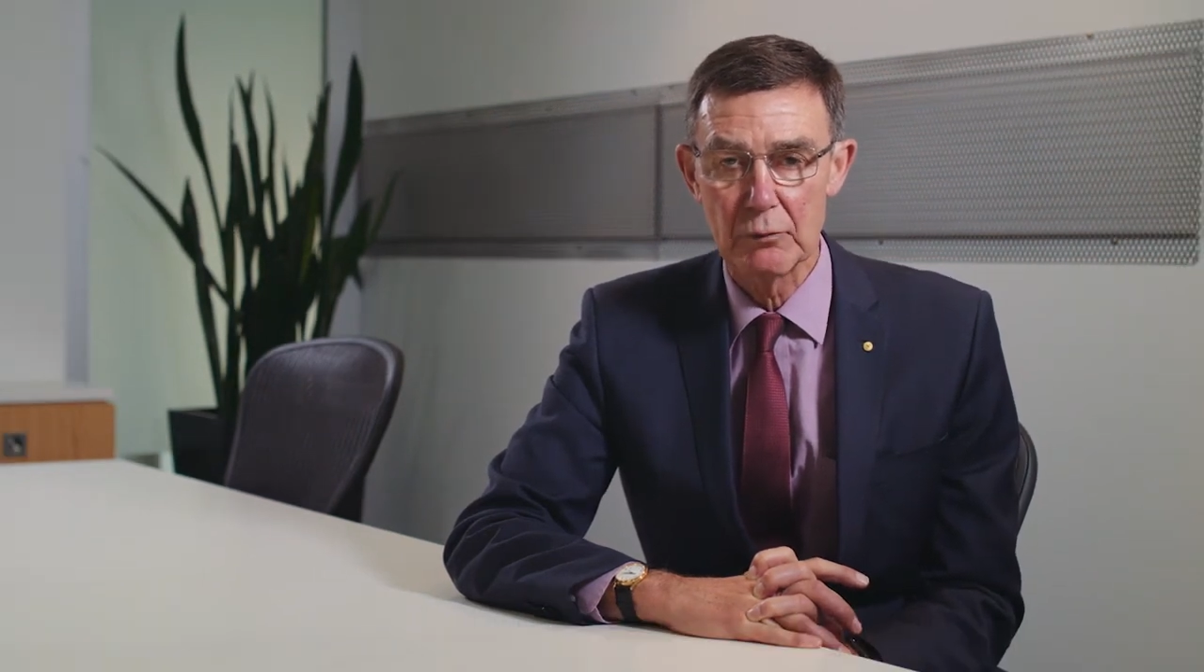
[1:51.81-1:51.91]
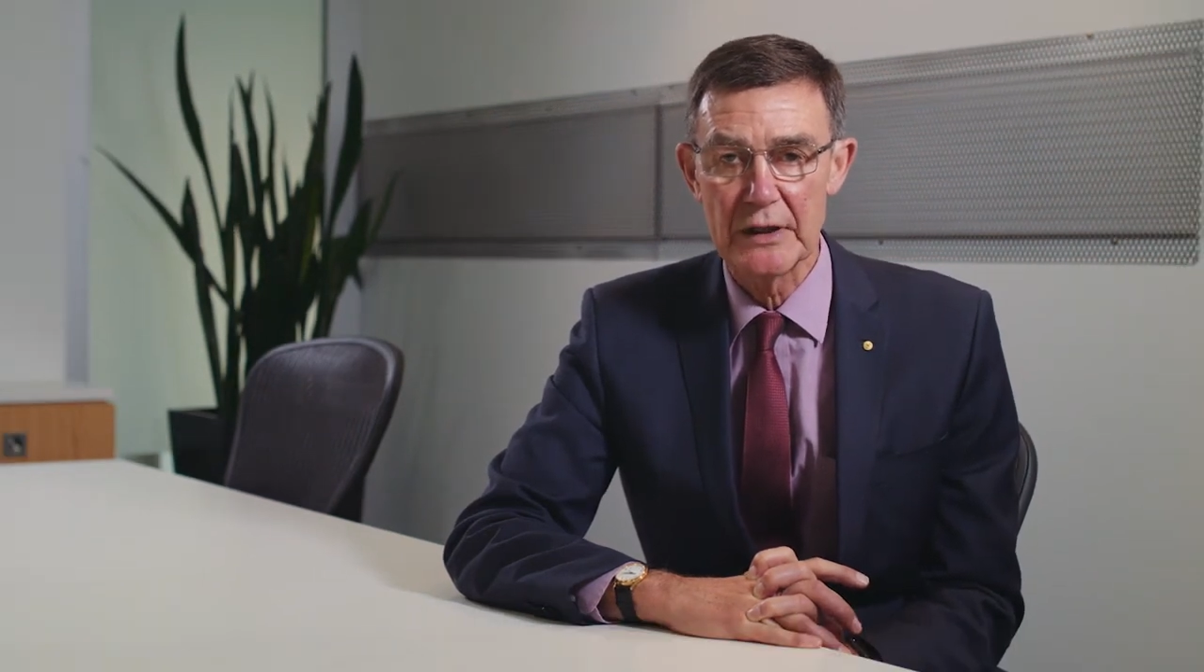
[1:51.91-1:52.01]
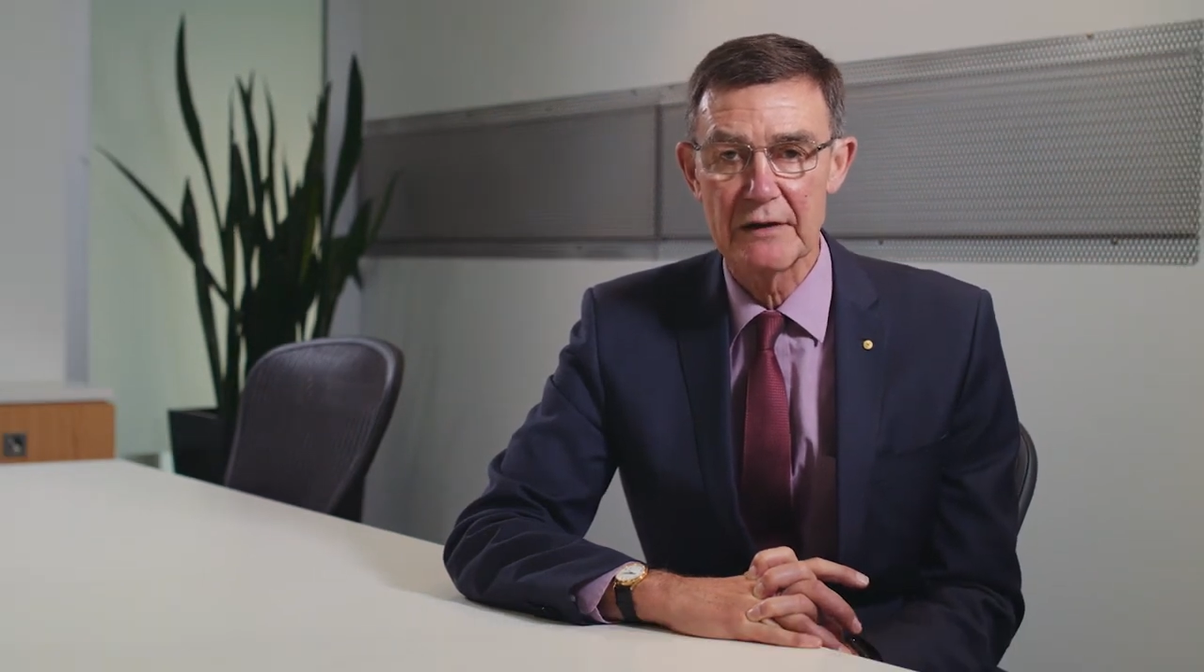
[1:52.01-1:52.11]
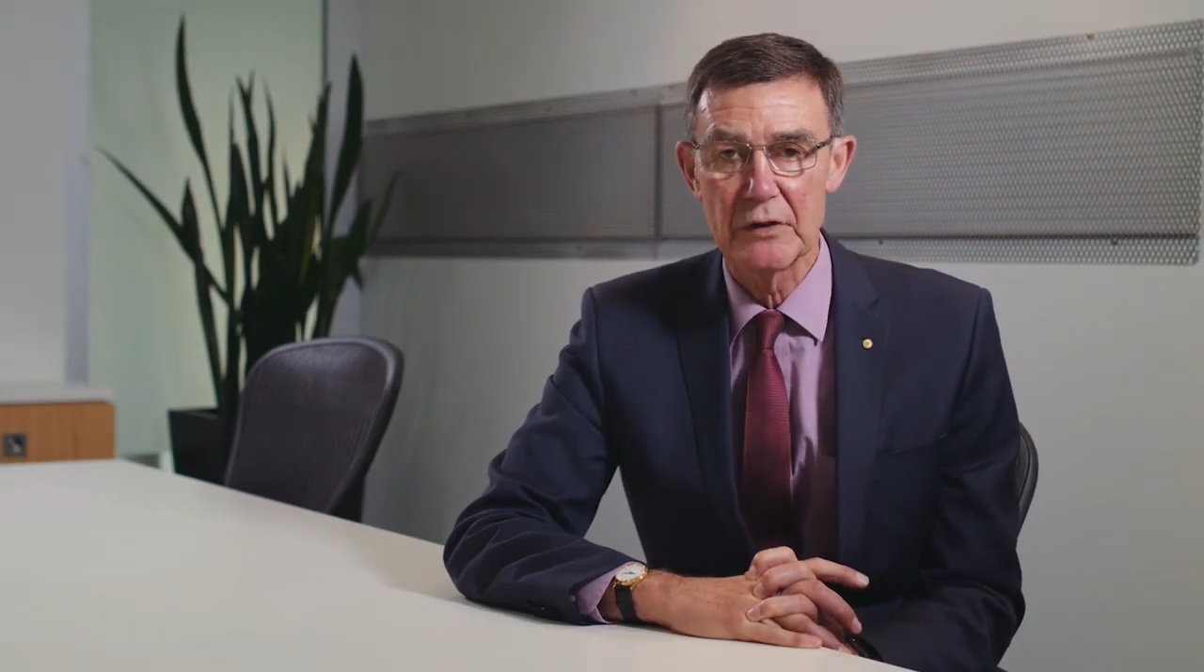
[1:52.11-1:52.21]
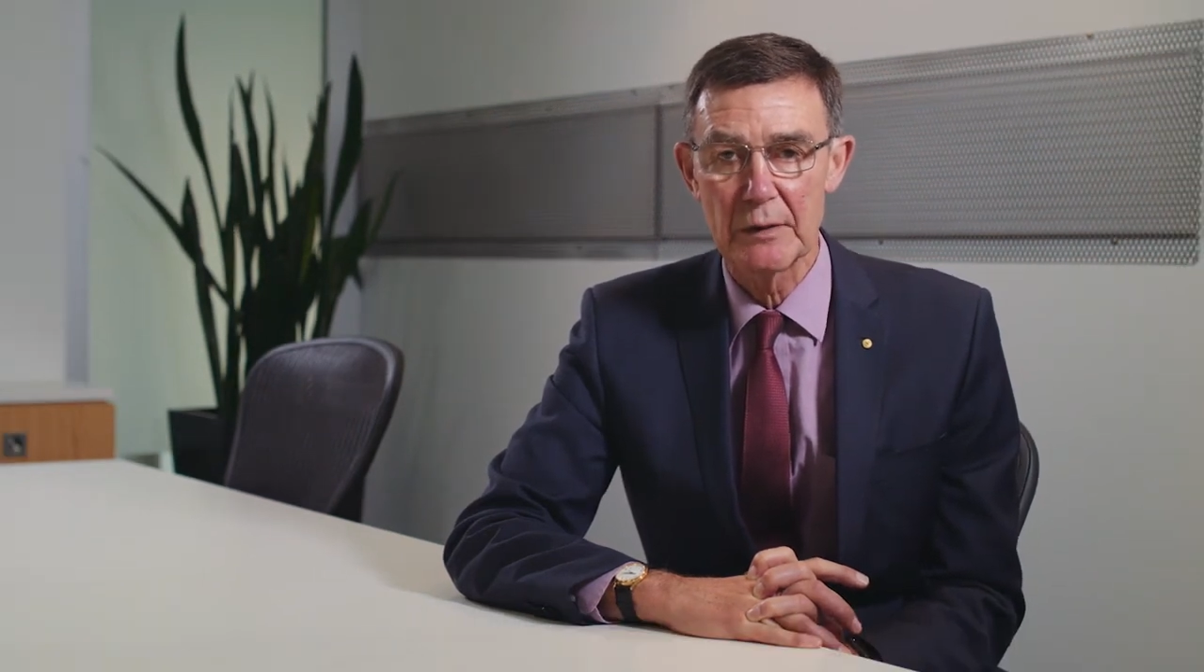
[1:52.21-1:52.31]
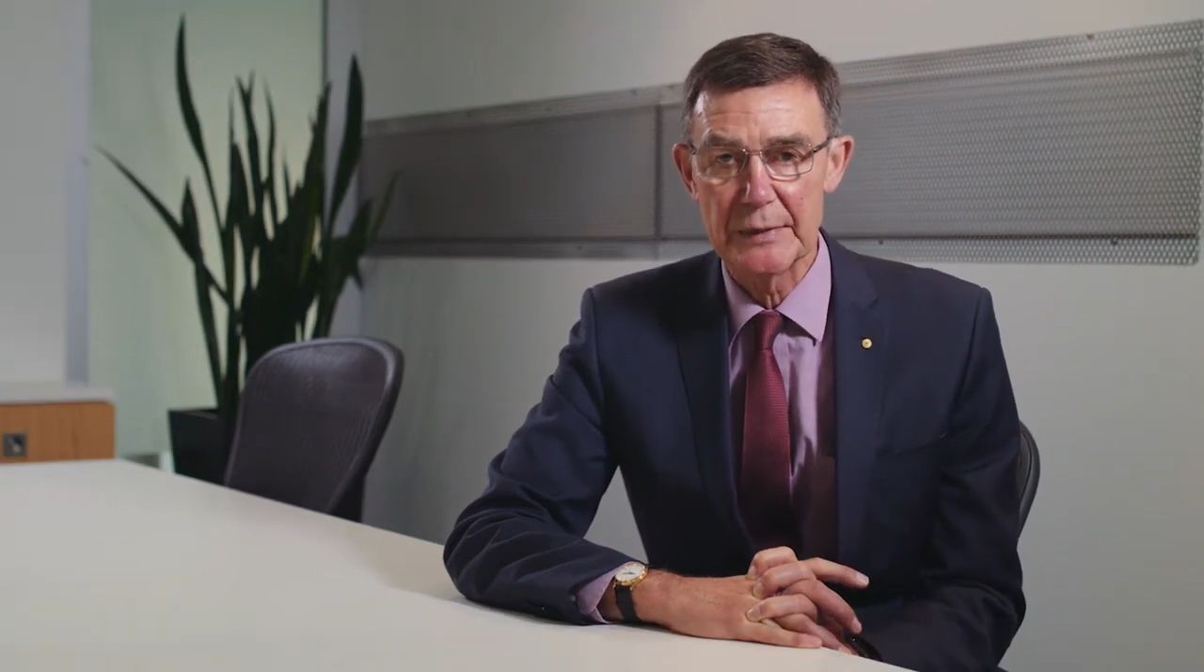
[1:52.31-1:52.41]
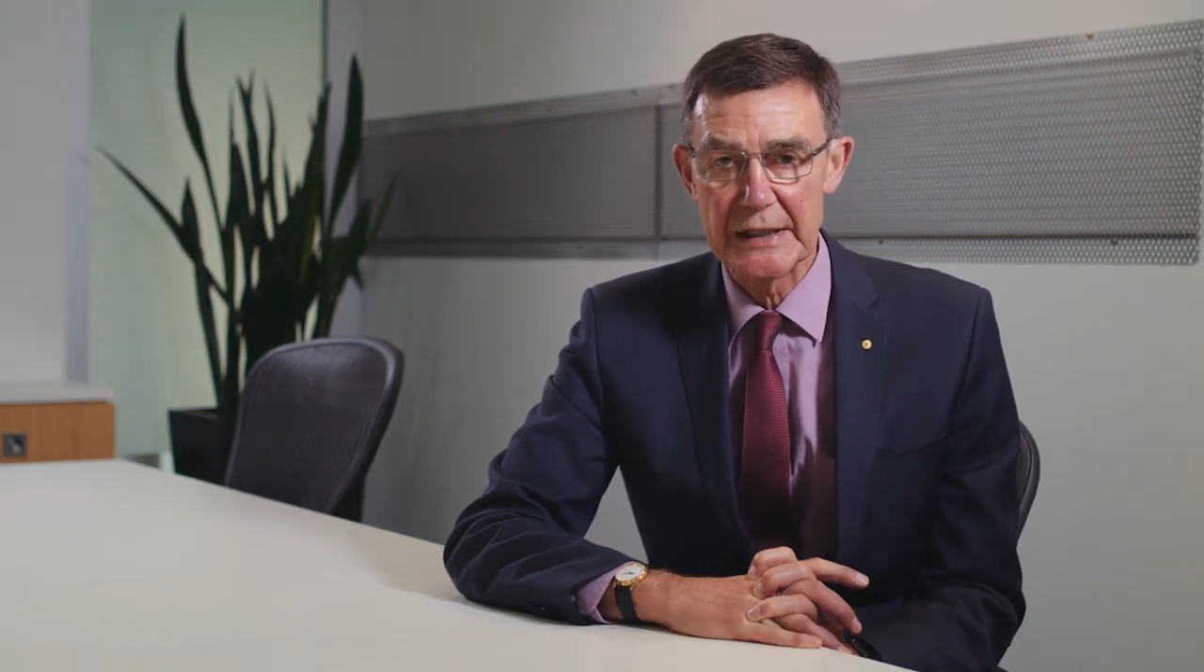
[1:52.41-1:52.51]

we have not